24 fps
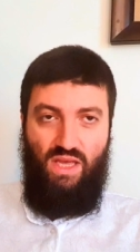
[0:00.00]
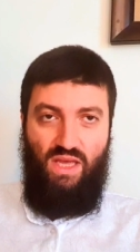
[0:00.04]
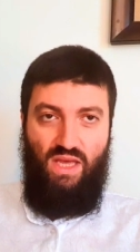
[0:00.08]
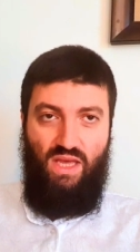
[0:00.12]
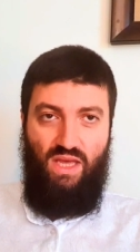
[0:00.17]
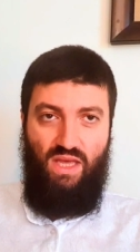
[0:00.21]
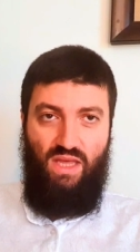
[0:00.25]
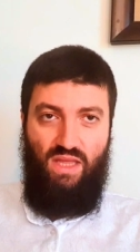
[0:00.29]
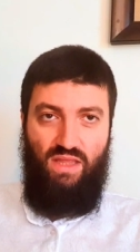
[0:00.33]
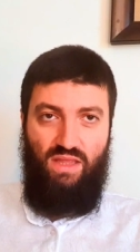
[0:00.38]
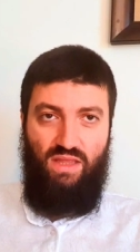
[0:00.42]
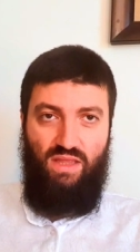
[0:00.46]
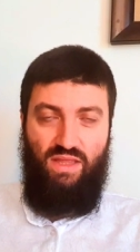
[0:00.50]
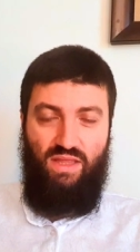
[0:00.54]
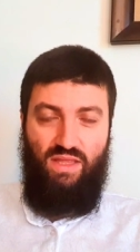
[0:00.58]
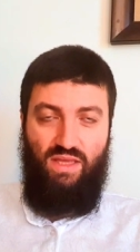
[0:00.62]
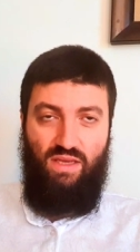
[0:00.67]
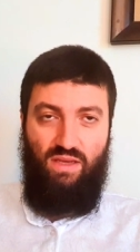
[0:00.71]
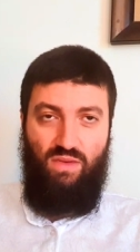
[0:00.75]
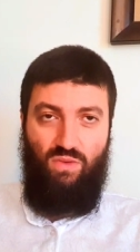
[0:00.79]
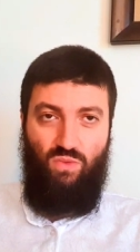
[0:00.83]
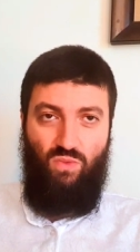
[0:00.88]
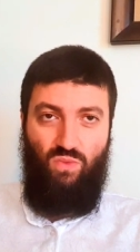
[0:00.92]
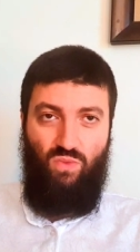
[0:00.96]
And
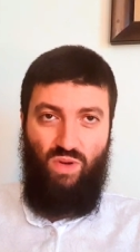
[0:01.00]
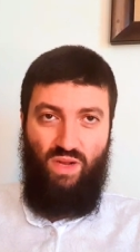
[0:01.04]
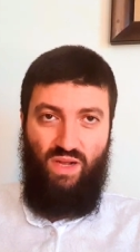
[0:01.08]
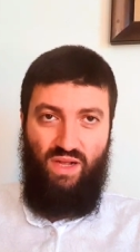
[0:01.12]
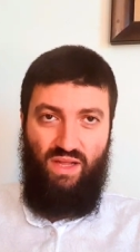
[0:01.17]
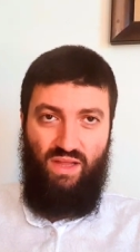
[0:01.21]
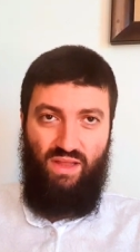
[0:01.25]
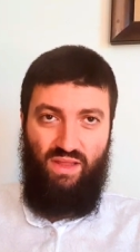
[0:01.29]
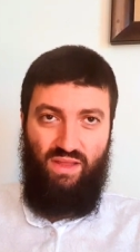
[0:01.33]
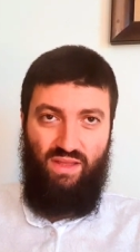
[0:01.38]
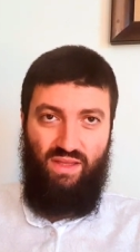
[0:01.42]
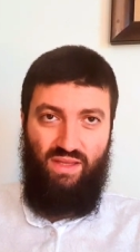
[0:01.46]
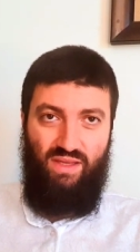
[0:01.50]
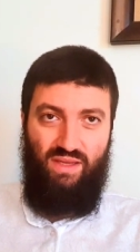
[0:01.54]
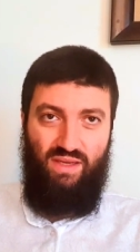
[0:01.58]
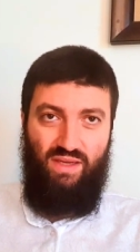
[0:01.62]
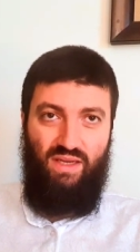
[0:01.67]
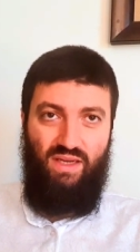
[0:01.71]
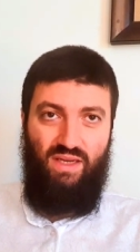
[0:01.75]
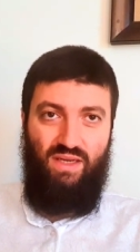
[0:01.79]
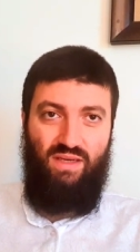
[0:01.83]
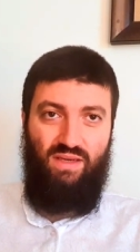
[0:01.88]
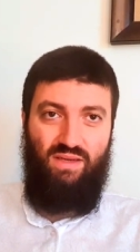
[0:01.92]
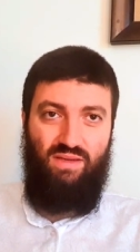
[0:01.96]
well,
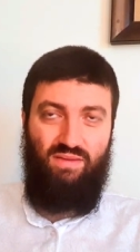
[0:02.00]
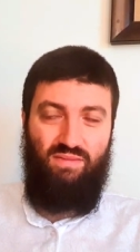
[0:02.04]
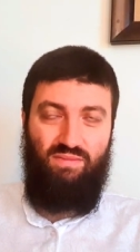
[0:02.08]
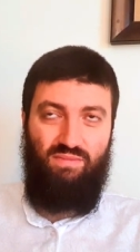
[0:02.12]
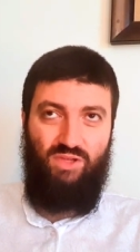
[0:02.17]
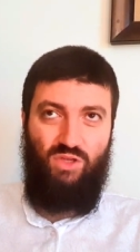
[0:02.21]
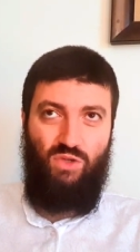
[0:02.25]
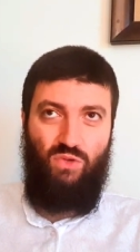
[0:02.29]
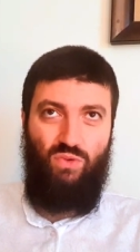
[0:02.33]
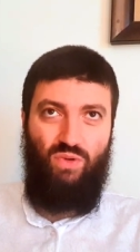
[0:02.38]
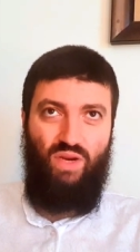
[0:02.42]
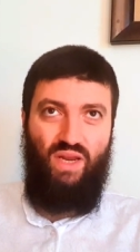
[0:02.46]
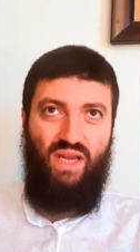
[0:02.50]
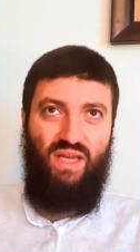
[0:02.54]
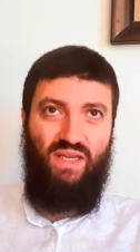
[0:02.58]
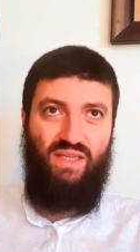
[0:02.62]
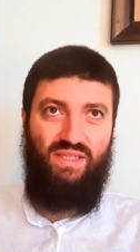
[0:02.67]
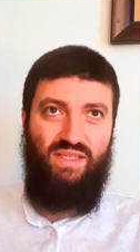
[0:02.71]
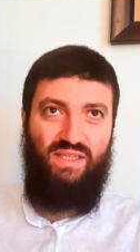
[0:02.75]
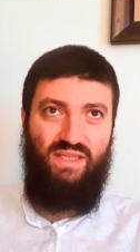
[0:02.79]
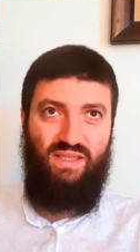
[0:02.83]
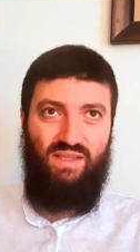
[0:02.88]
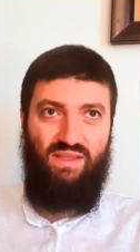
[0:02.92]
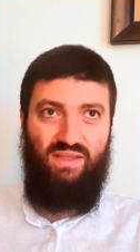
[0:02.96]
in
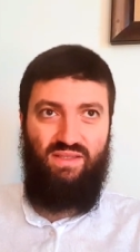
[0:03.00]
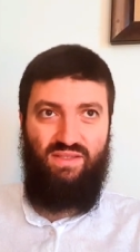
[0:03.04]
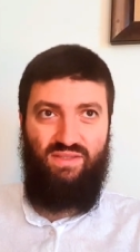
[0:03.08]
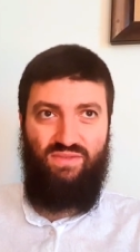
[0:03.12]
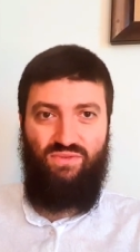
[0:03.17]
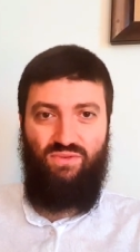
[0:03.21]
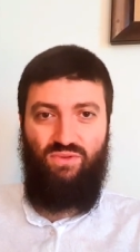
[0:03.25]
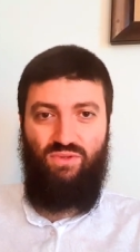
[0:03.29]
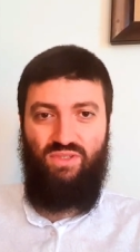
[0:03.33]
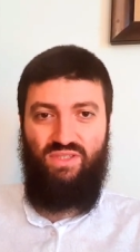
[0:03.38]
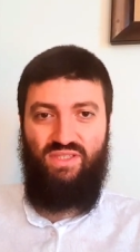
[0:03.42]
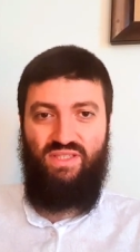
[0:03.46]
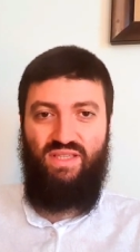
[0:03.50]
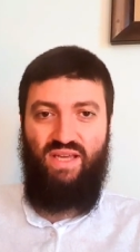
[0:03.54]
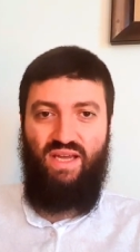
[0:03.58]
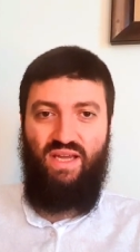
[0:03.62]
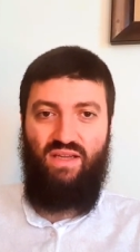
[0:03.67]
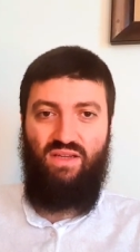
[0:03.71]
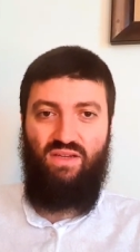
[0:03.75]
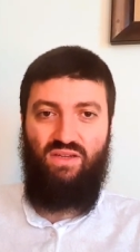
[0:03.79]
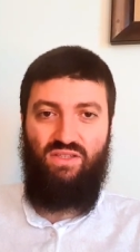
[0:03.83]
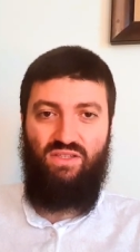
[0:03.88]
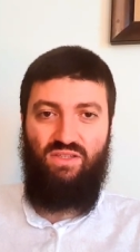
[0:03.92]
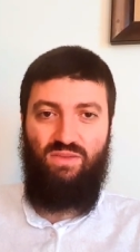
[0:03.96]
creating this false
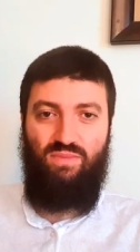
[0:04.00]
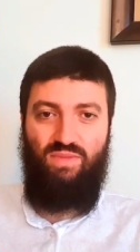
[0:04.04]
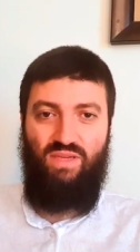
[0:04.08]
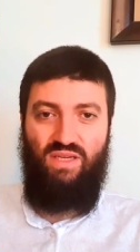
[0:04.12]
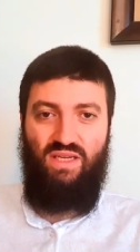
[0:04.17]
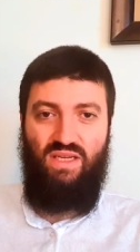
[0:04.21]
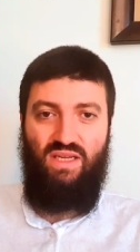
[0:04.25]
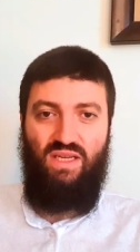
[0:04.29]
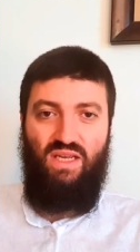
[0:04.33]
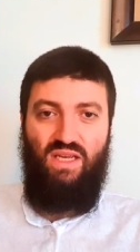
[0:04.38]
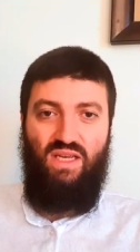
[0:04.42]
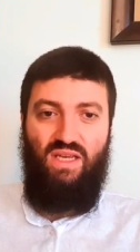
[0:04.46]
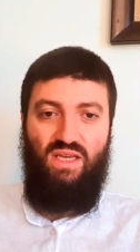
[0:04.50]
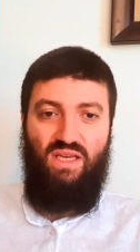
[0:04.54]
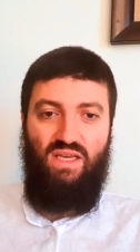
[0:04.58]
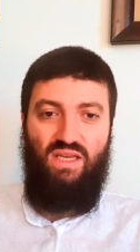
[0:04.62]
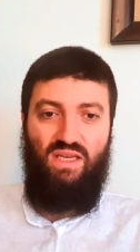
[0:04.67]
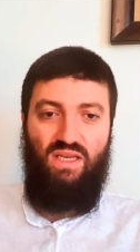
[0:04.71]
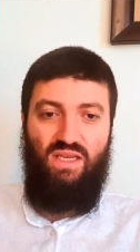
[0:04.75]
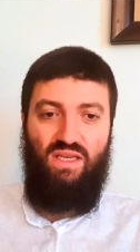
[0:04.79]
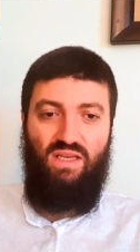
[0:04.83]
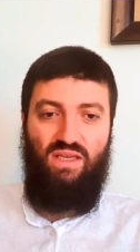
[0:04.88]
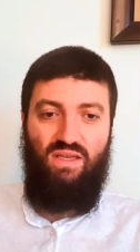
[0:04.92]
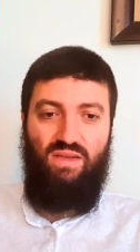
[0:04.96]
dichotomy,
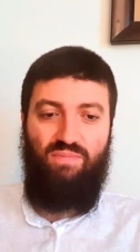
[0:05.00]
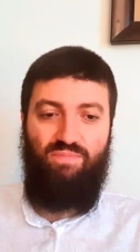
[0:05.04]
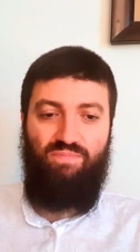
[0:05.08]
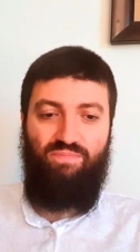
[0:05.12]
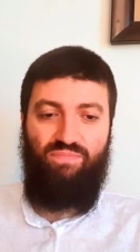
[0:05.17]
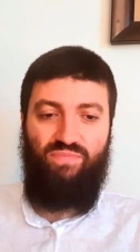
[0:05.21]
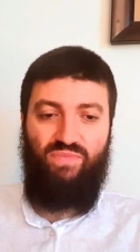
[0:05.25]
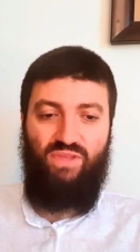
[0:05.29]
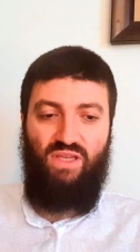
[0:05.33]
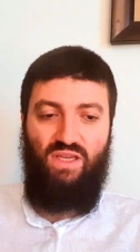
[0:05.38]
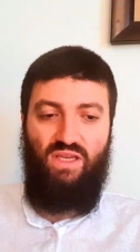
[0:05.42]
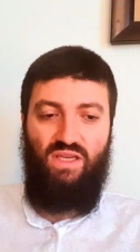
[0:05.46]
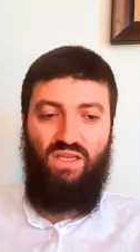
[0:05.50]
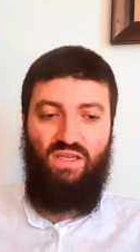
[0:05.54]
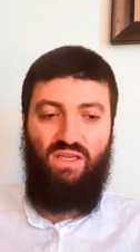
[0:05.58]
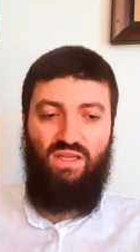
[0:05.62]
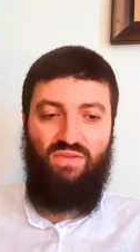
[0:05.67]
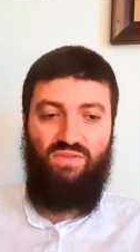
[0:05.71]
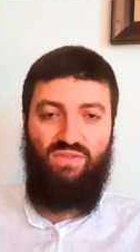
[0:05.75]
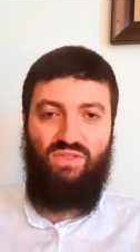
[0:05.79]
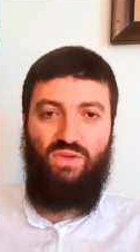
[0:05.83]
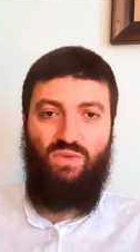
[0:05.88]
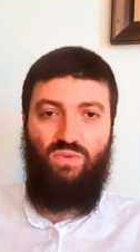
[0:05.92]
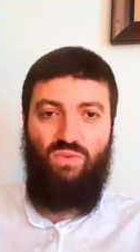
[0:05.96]
he he
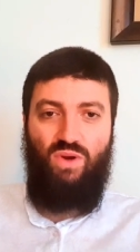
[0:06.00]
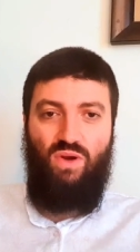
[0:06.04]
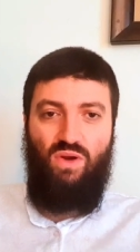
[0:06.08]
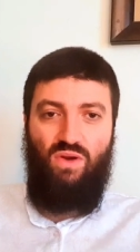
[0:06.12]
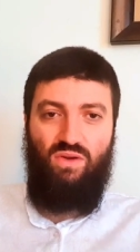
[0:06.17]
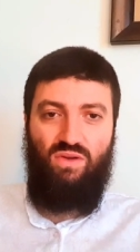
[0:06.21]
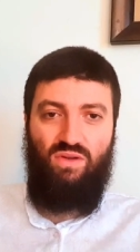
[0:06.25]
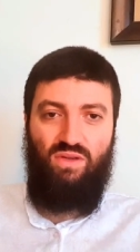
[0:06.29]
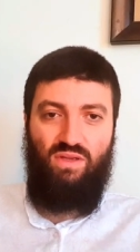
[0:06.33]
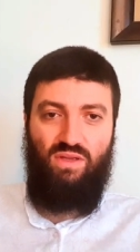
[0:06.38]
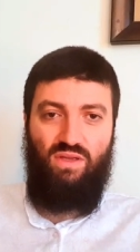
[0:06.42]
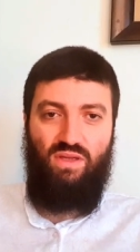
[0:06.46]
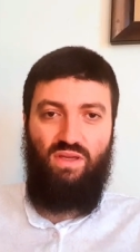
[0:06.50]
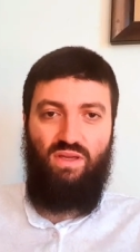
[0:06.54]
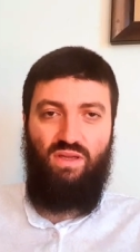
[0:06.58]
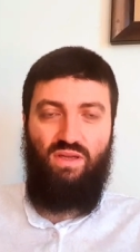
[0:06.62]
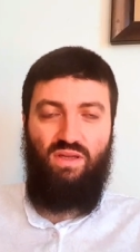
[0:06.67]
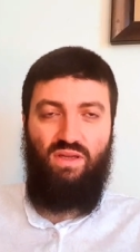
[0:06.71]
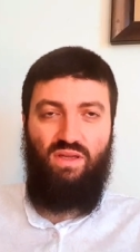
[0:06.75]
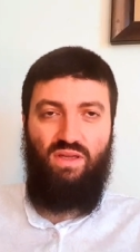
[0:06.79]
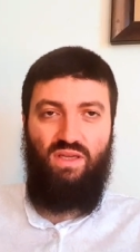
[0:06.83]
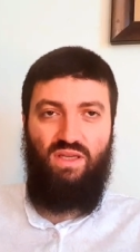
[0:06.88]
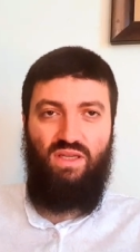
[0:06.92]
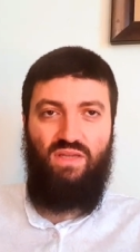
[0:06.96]
gives a wrong
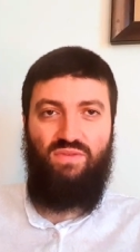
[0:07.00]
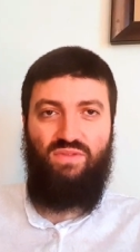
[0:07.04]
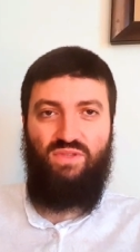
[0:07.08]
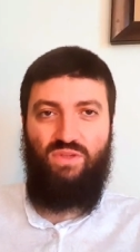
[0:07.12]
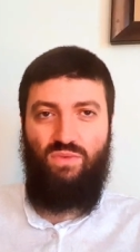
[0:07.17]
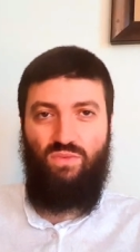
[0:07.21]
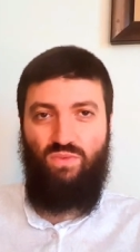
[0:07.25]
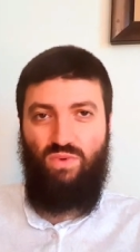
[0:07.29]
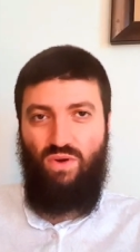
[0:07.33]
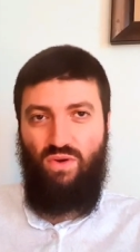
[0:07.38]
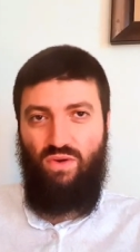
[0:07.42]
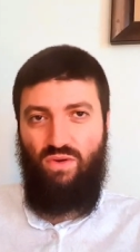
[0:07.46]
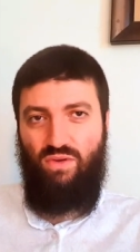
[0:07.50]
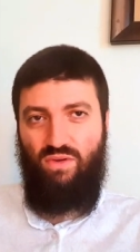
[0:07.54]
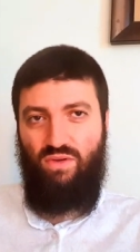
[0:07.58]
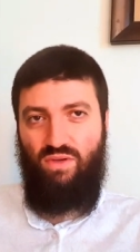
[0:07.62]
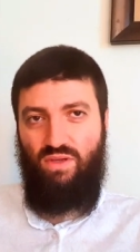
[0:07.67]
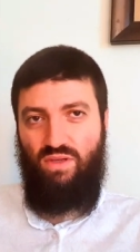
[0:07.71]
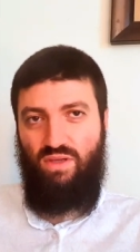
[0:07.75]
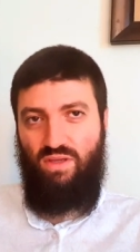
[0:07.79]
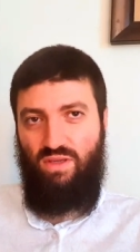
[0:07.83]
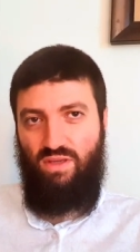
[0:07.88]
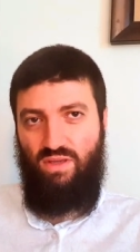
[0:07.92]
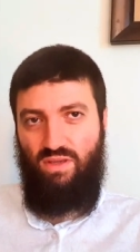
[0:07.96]
uh, he gives a wrong
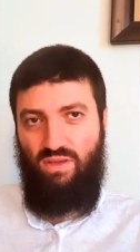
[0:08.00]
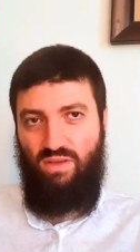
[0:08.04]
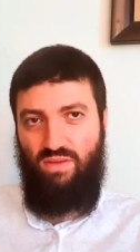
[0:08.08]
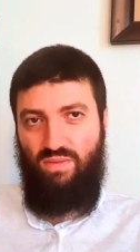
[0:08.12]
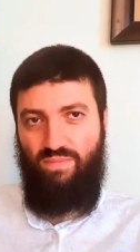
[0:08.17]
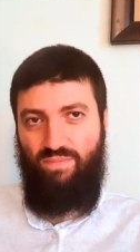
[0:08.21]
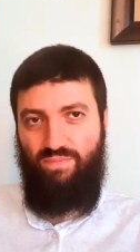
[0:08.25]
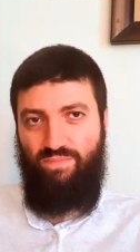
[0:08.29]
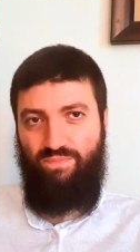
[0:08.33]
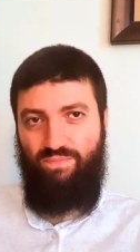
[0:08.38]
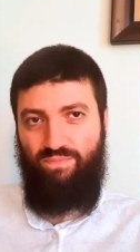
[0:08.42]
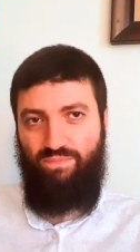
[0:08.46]
um,